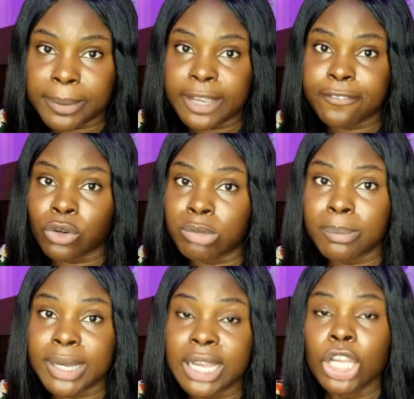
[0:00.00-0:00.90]
Remember,
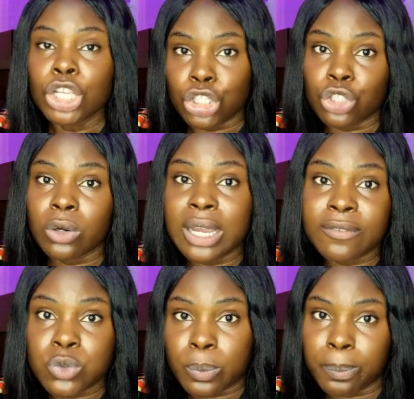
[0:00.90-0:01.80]
you don't have to
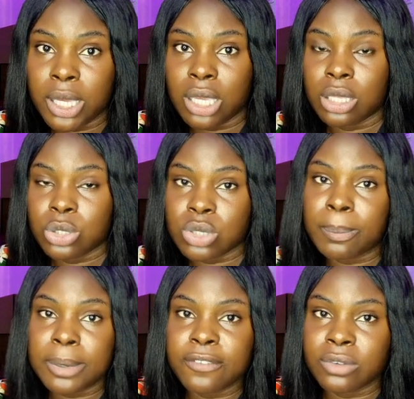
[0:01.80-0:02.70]
pay to apply
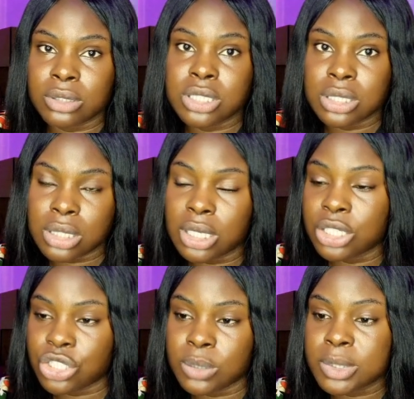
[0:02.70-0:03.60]
for these internships.